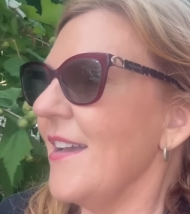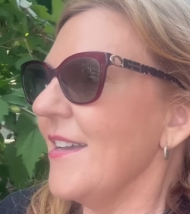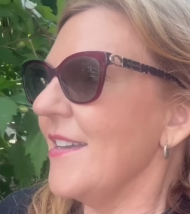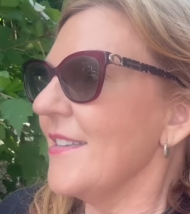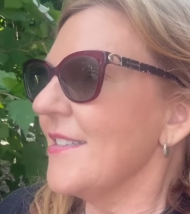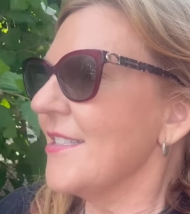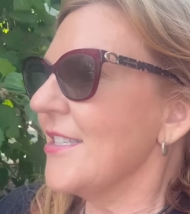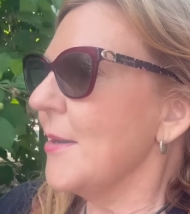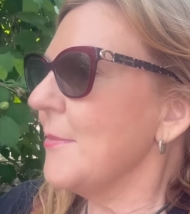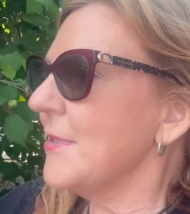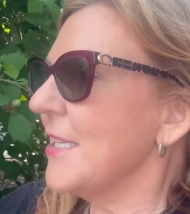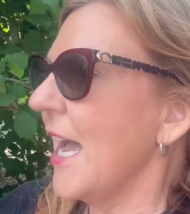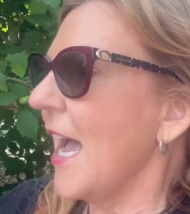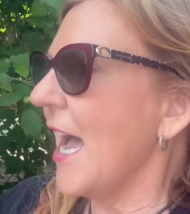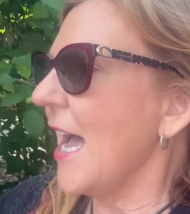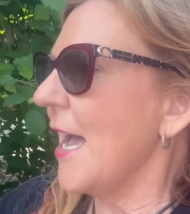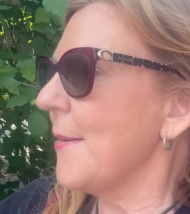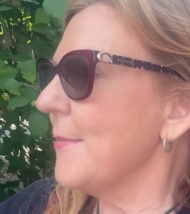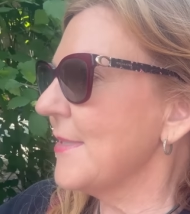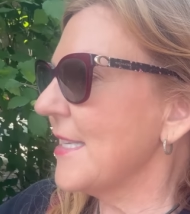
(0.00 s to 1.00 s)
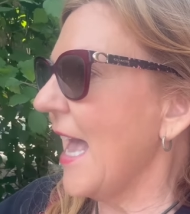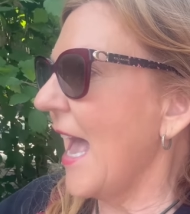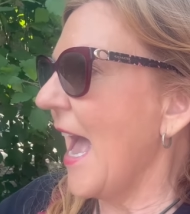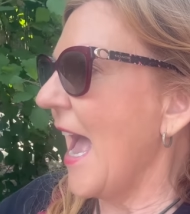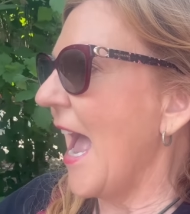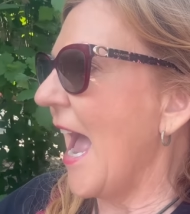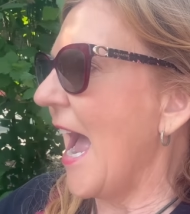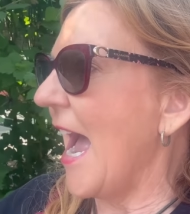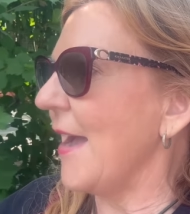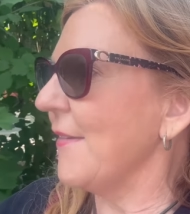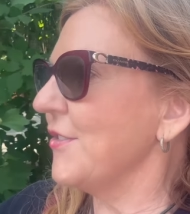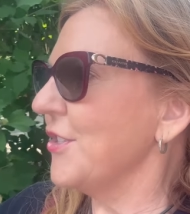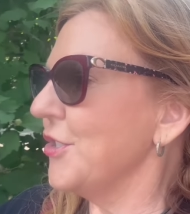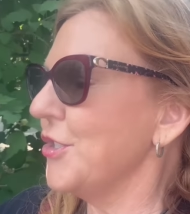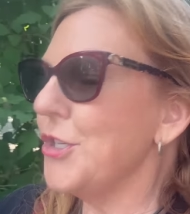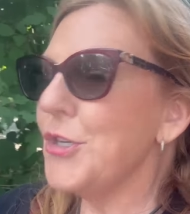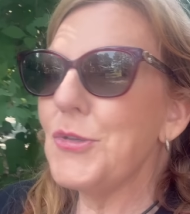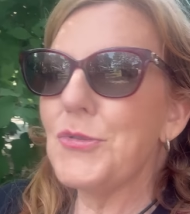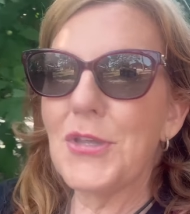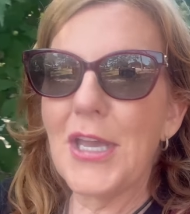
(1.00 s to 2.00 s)
Sometimes I have to
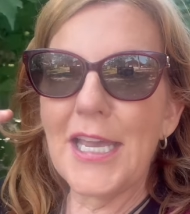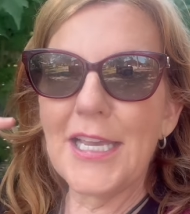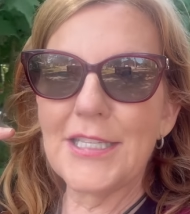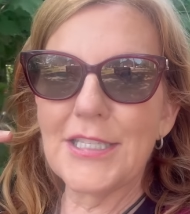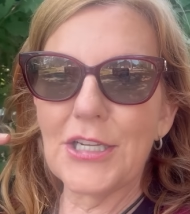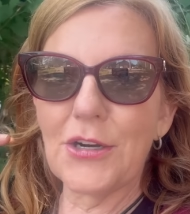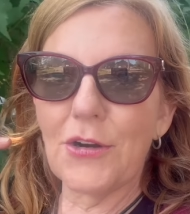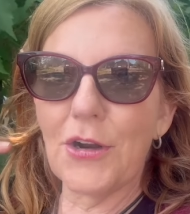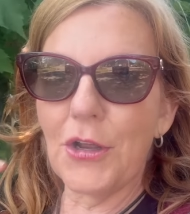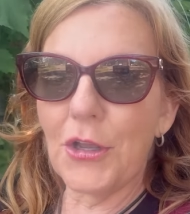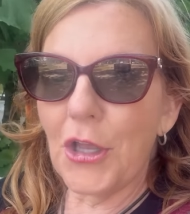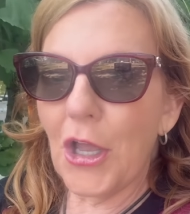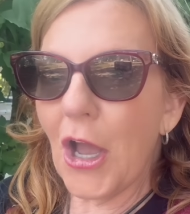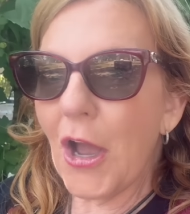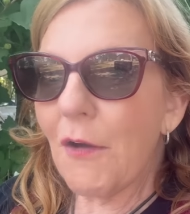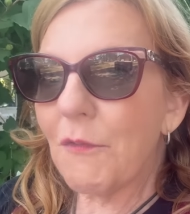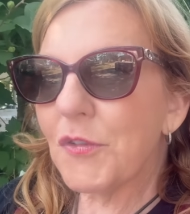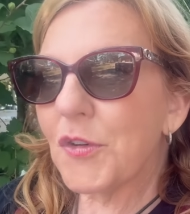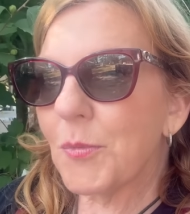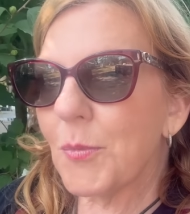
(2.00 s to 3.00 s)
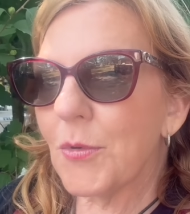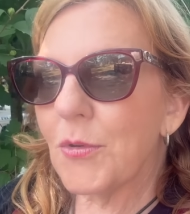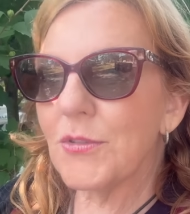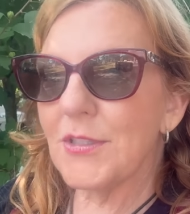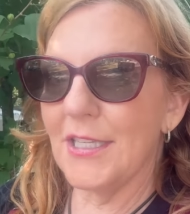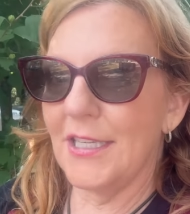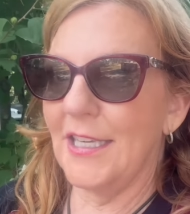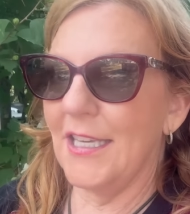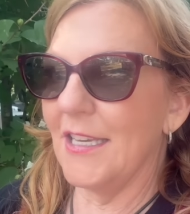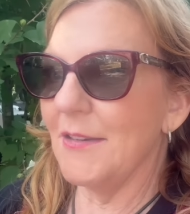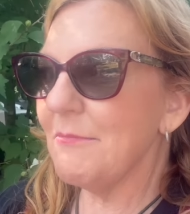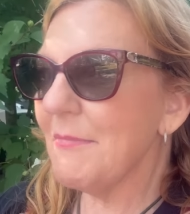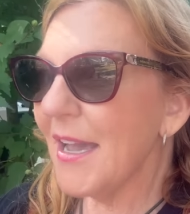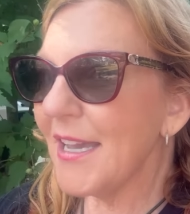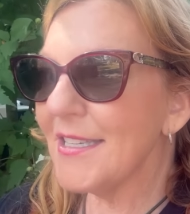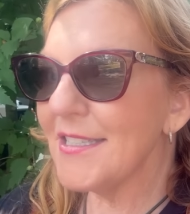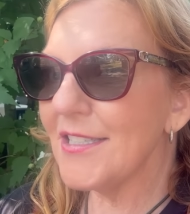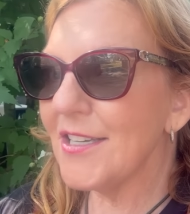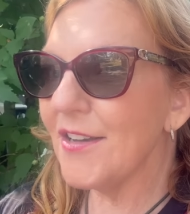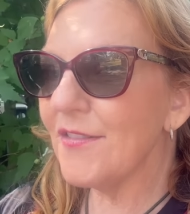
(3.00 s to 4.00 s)
do things that are uncomfortable to get
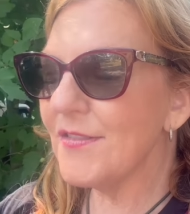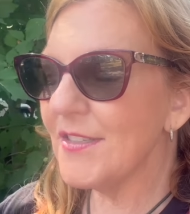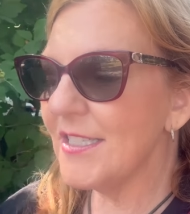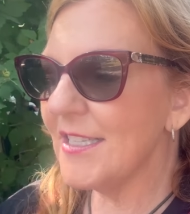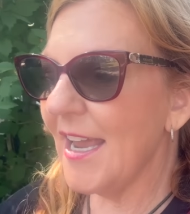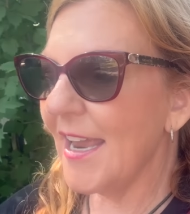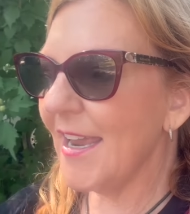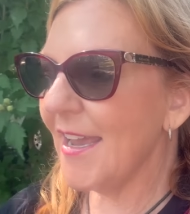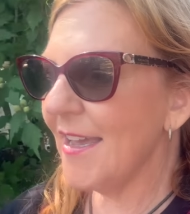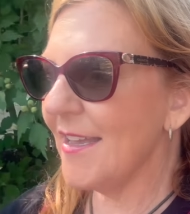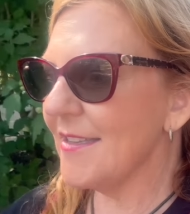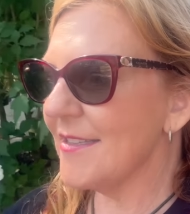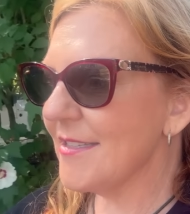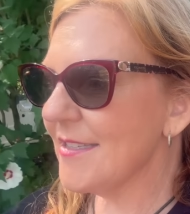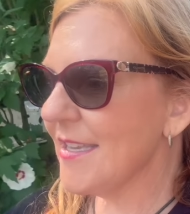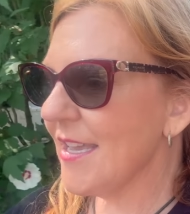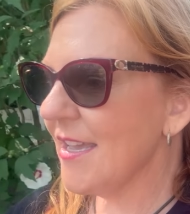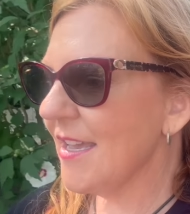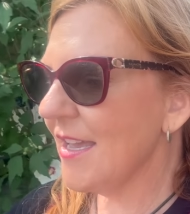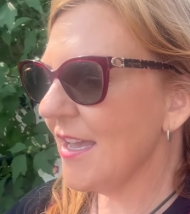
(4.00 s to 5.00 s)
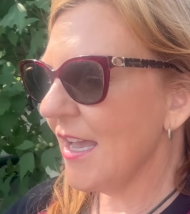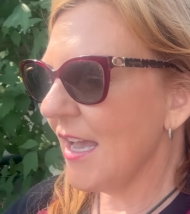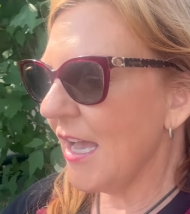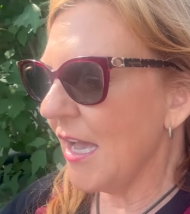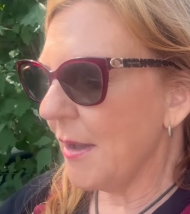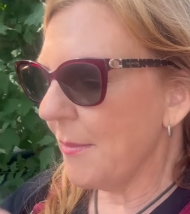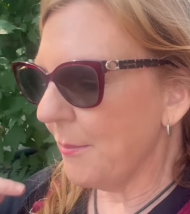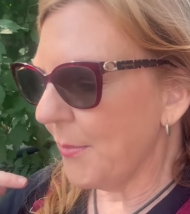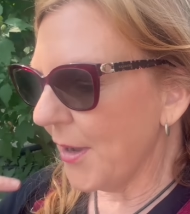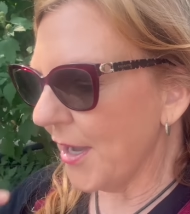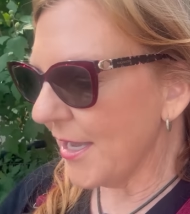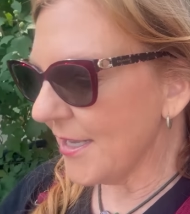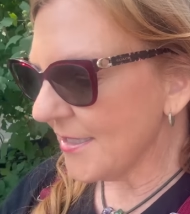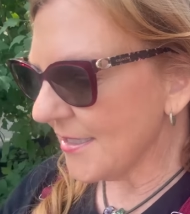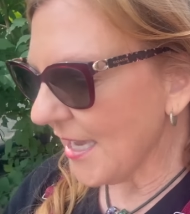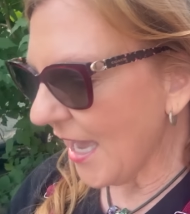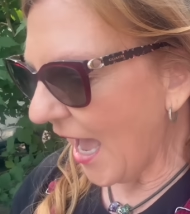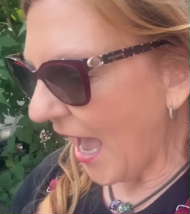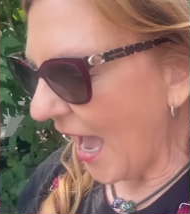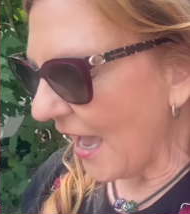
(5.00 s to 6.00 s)
myself to dance.
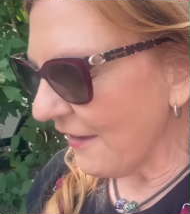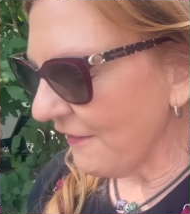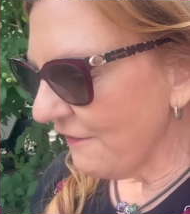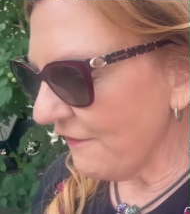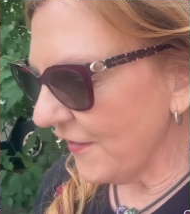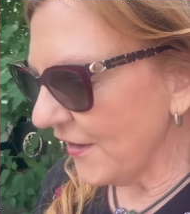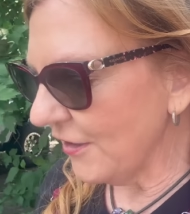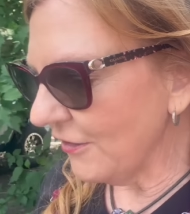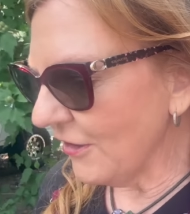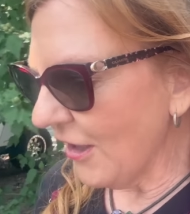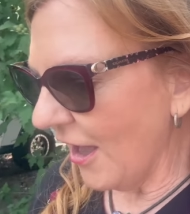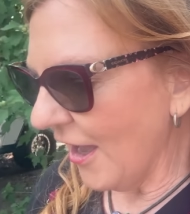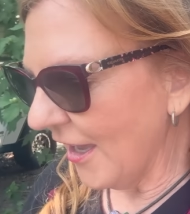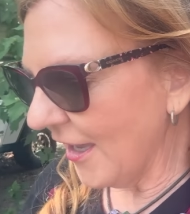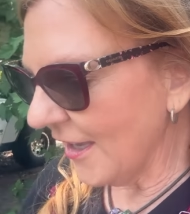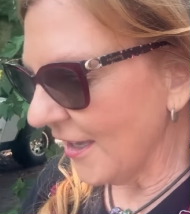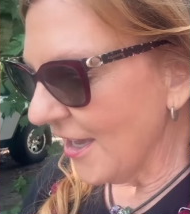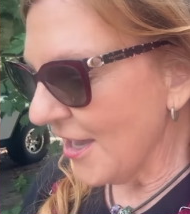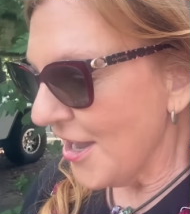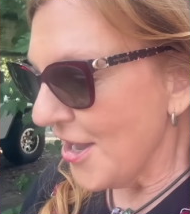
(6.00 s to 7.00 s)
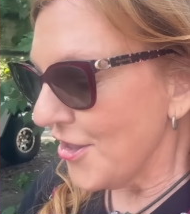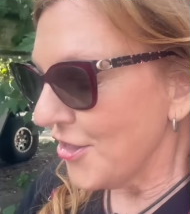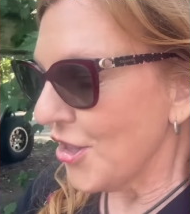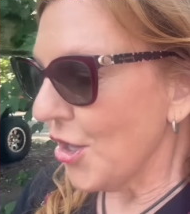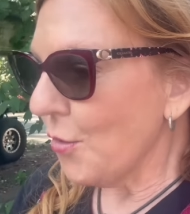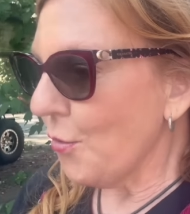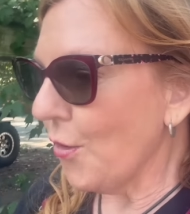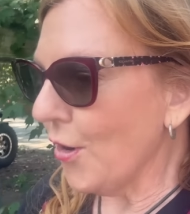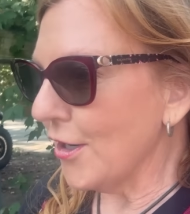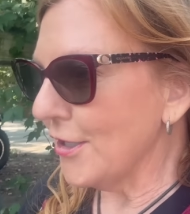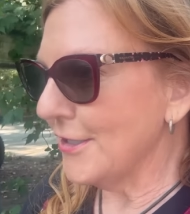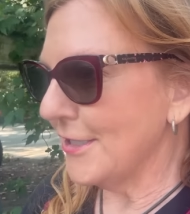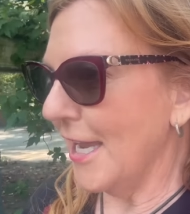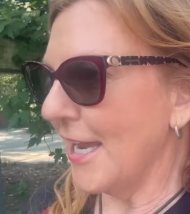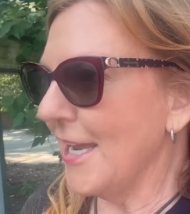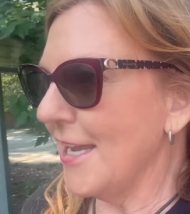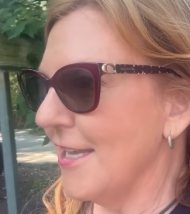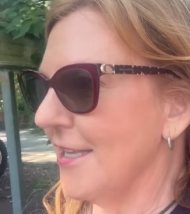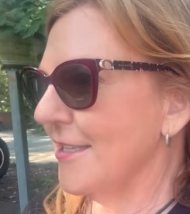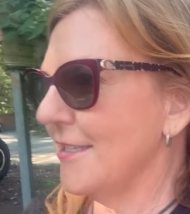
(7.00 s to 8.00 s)
But I feel like the word
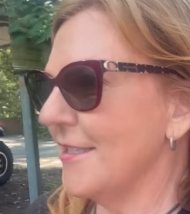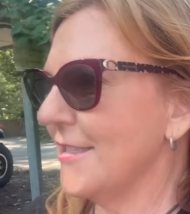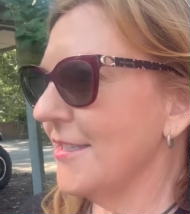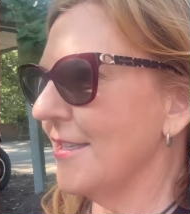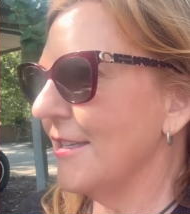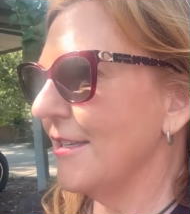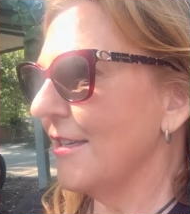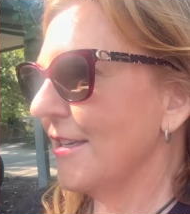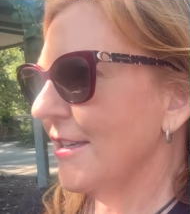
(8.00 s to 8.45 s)
dance